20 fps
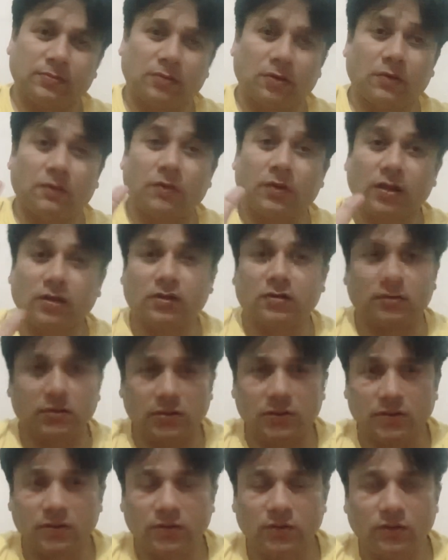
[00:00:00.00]
a
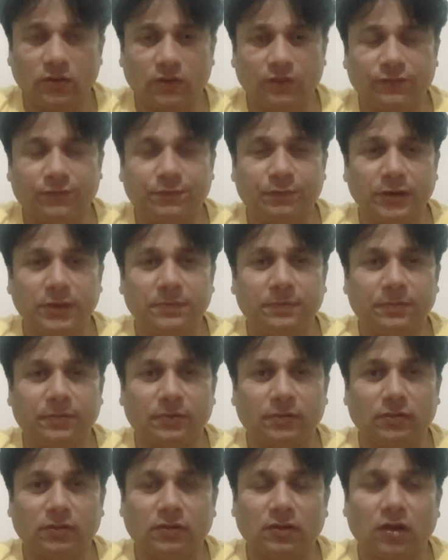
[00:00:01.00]
record of
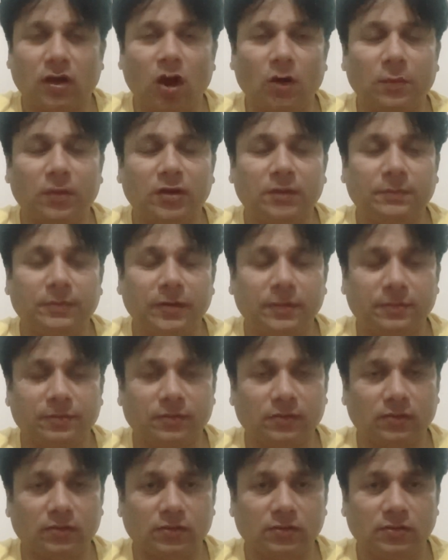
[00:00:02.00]
people, how many
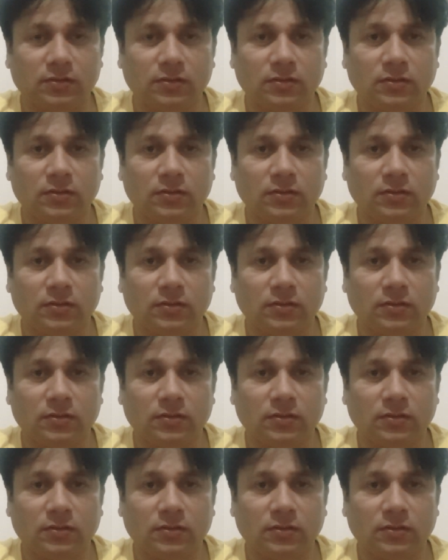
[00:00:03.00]
people